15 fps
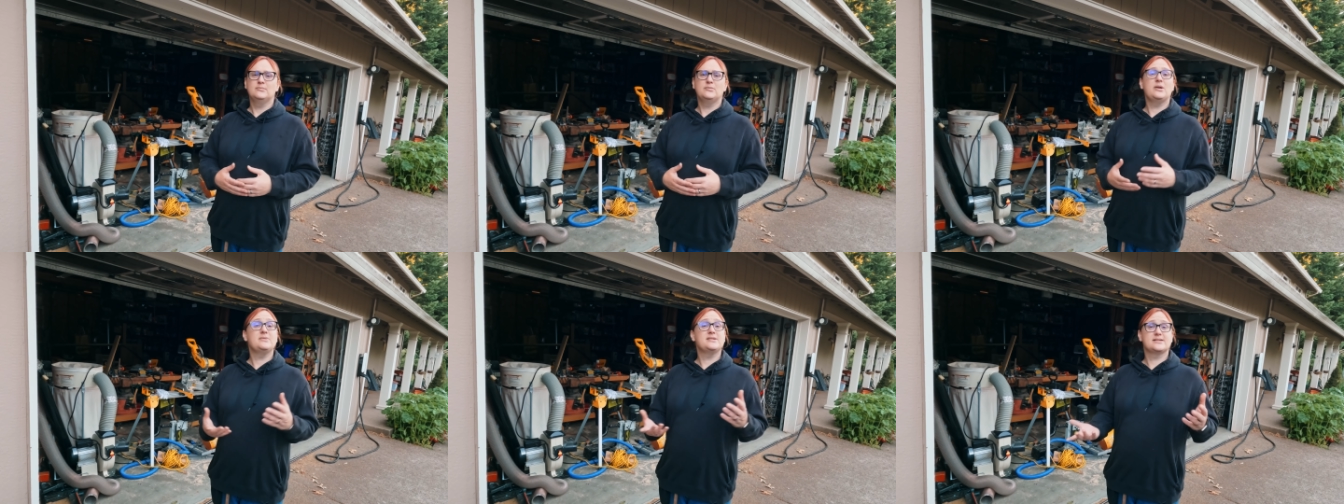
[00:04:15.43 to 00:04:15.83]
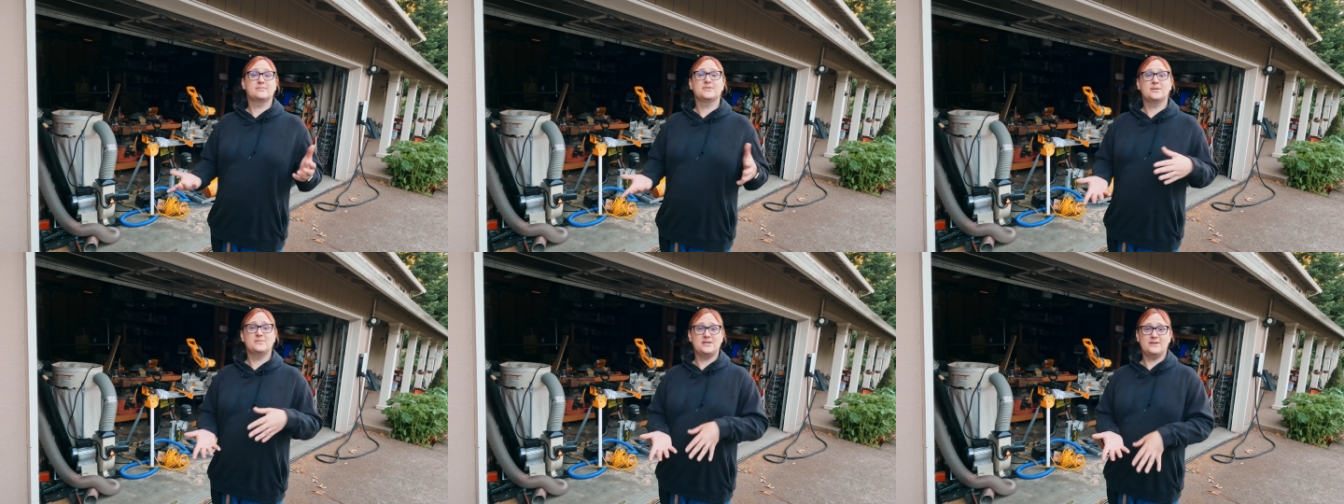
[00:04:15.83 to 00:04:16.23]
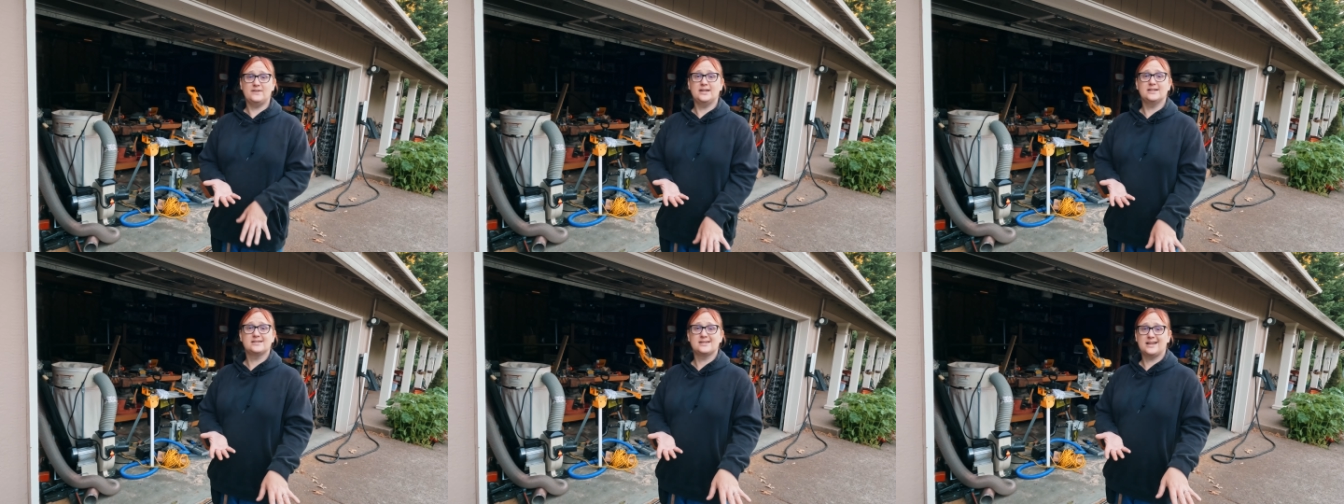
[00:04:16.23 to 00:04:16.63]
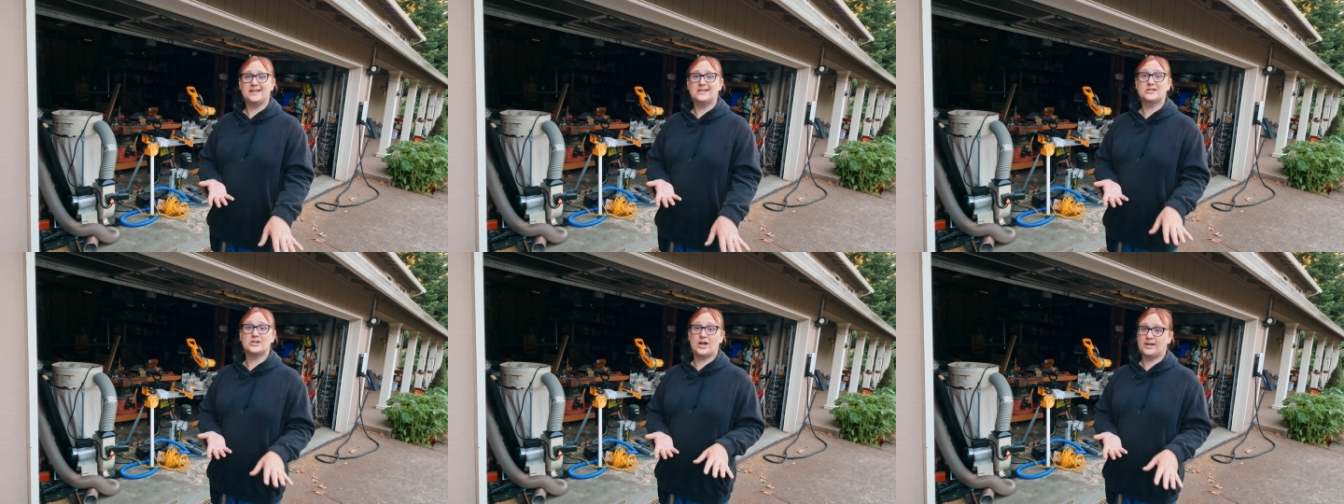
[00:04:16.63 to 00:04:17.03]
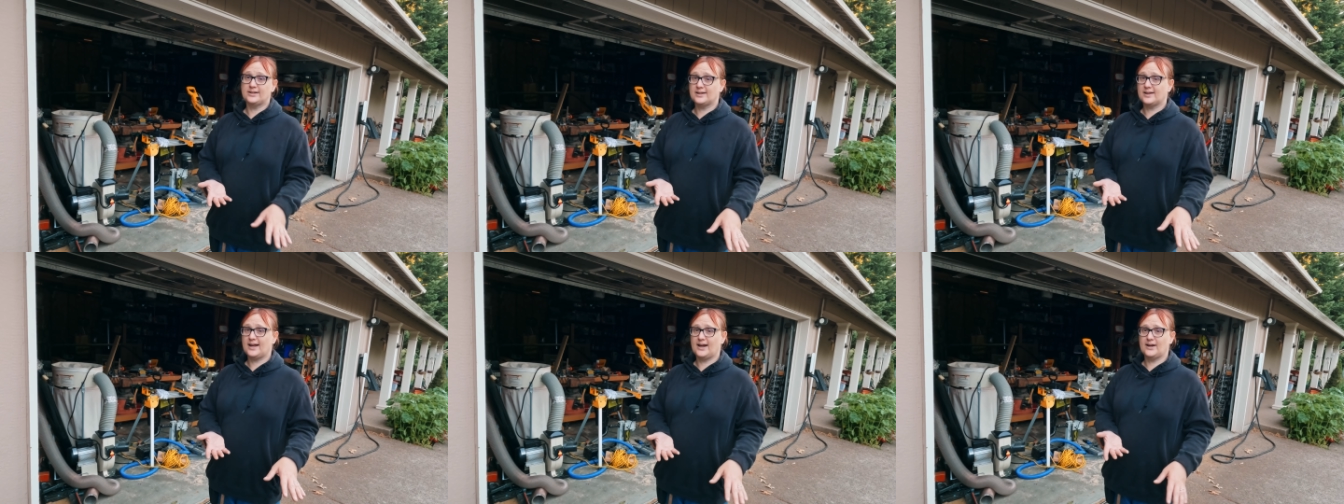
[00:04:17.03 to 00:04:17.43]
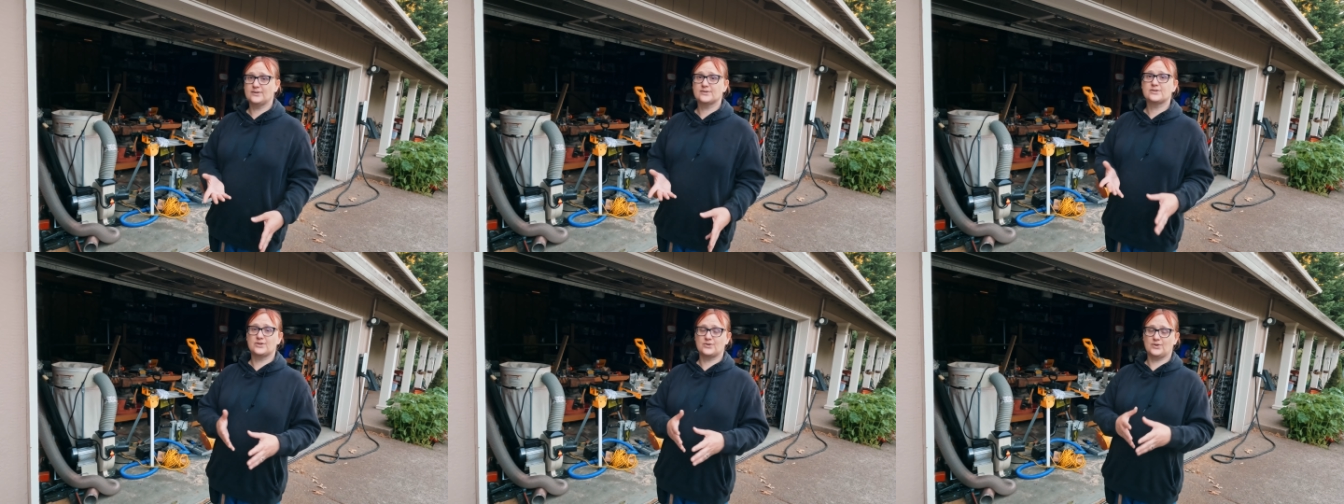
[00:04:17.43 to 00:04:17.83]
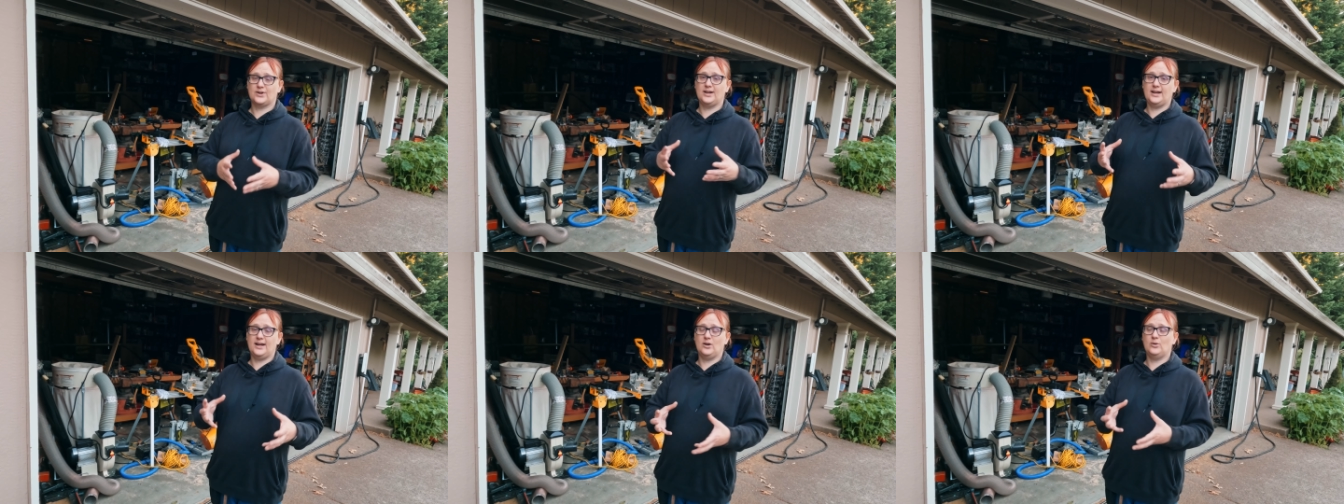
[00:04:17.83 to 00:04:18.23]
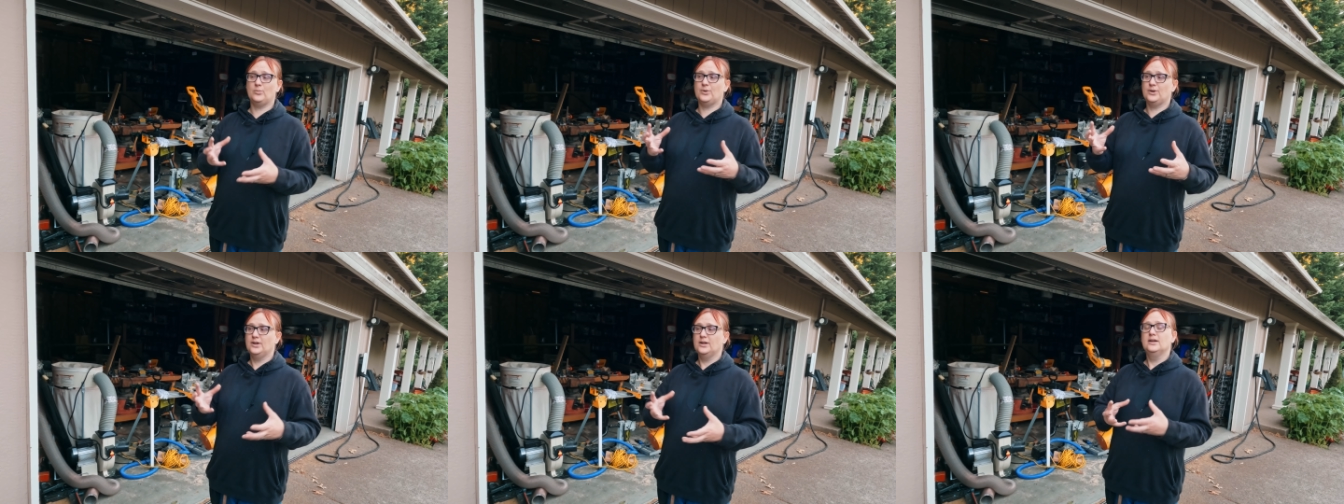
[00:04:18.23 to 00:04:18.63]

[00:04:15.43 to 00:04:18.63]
maybe sometimes even insulation under the house to try and help,